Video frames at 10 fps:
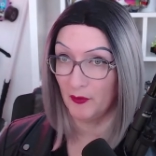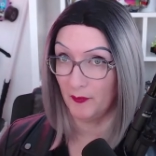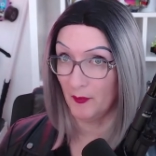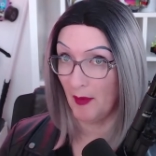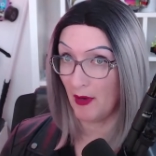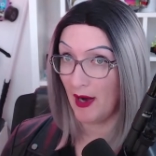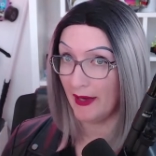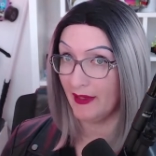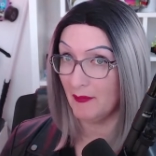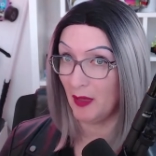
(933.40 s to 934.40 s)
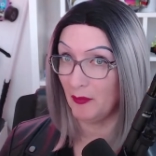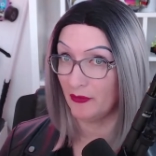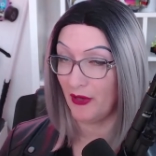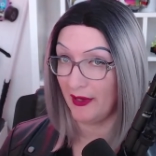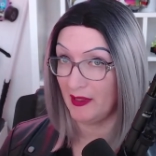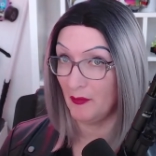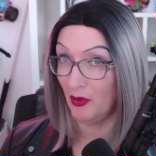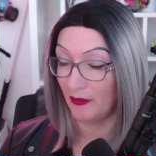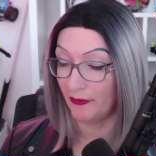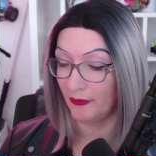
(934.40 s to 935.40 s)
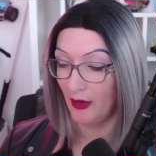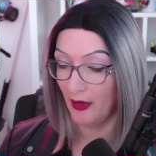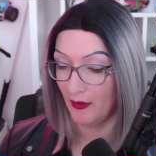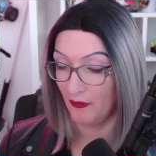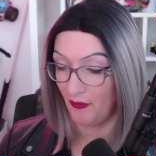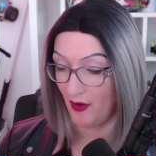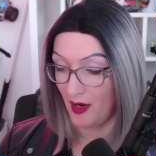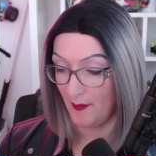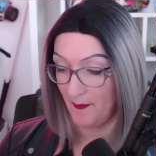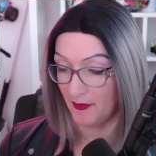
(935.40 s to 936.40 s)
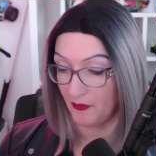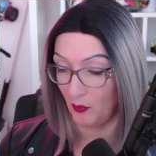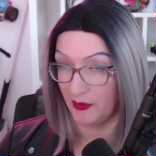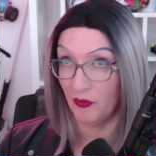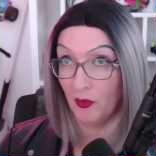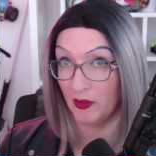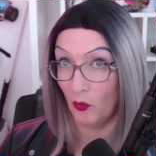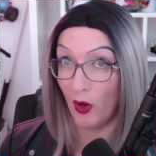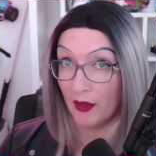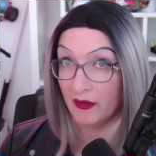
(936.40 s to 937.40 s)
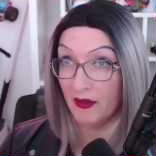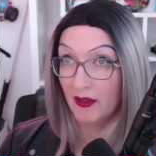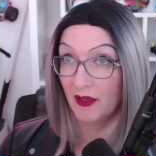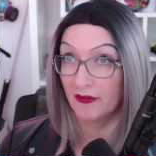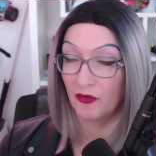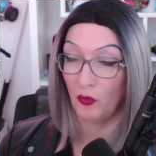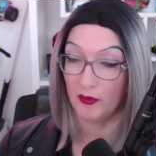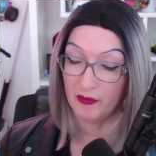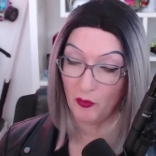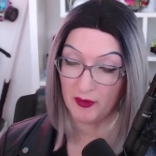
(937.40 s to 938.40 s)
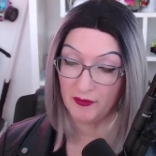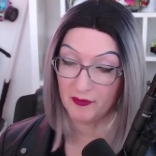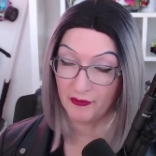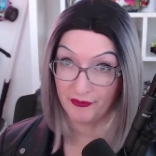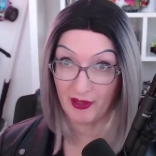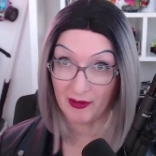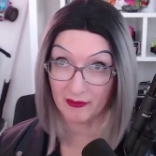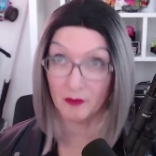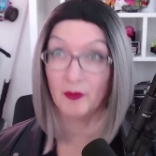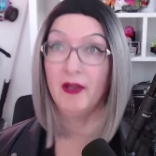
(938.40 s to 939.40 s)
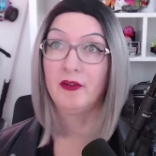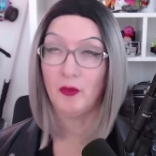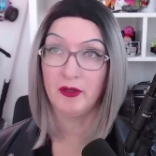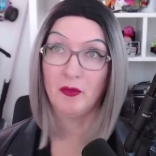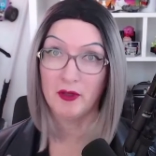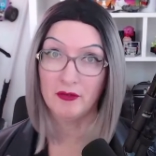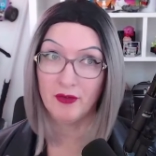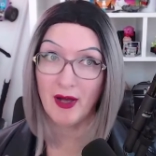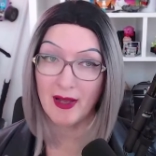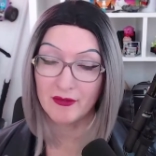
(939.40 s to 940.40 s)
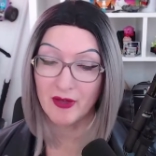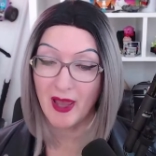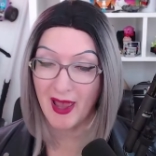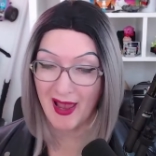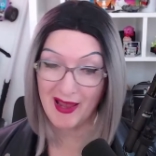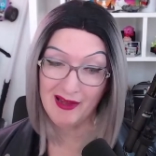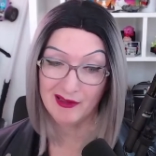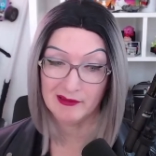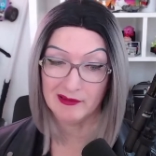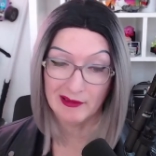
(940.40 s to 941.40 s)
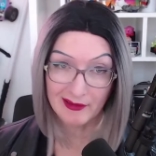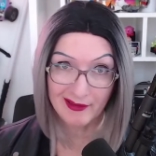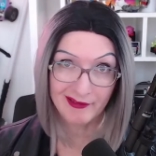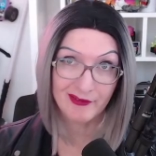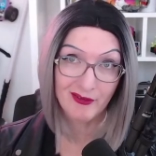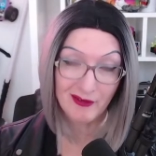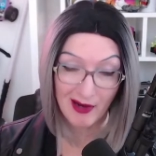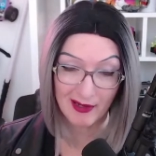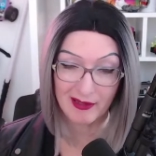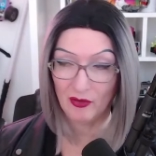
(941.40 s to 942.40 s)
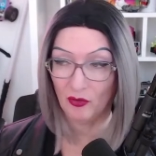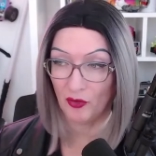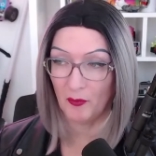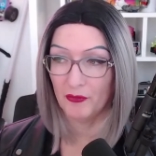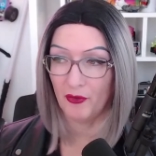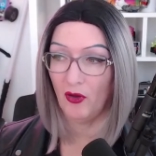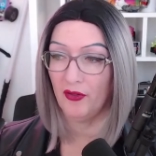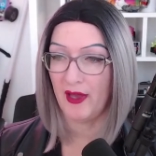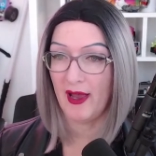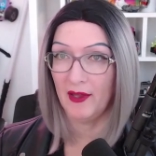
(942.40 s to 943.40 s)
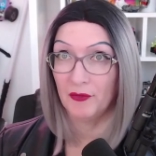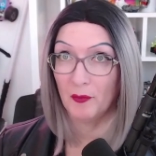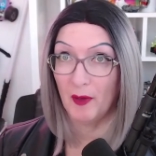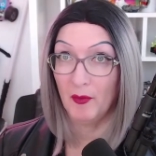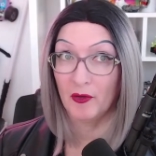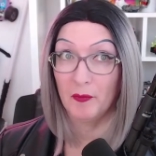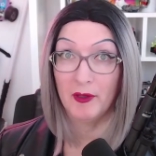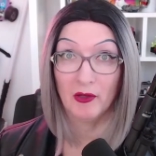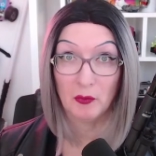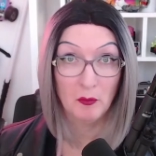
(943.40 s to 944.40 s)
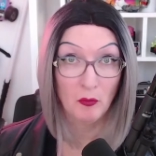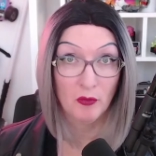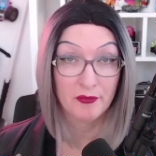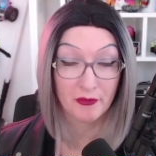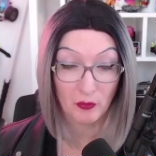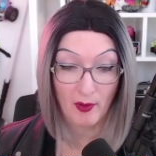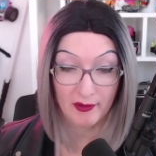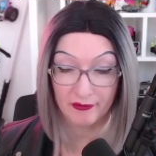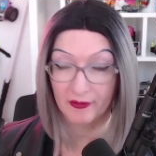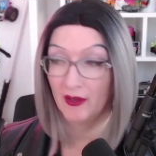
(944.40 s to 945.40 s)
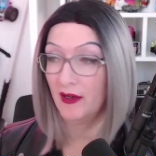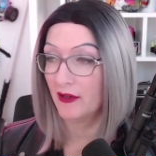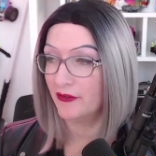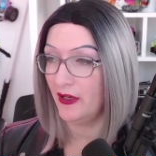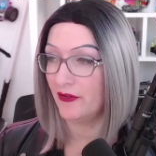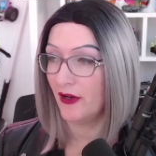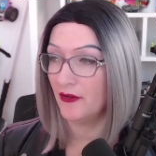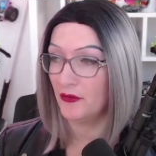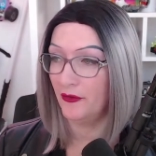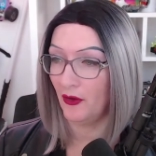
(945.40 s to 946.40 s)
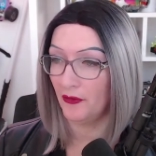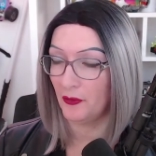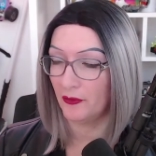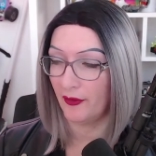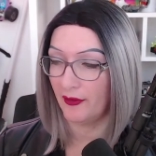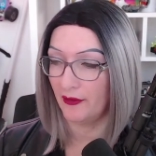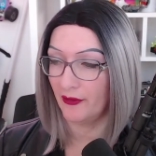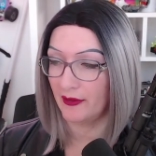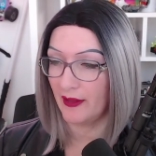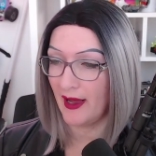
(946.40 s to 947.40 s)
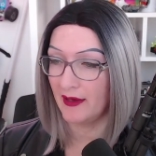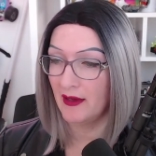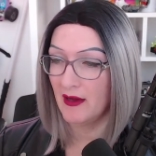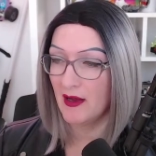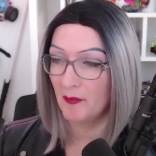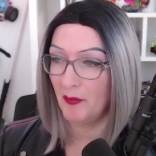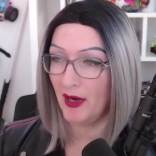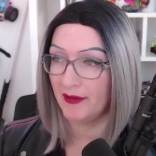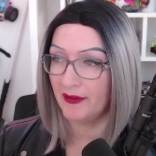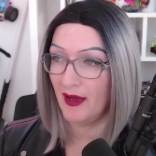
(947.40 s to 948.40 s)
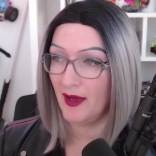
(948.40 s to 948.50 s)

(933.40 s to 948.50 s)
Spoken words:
remember, I didn't publish any books from 2021 to 2026 to end of 2025. And last year I killed almost all the ads for my books because we moved twice, changed countries, all sorts of things like that. But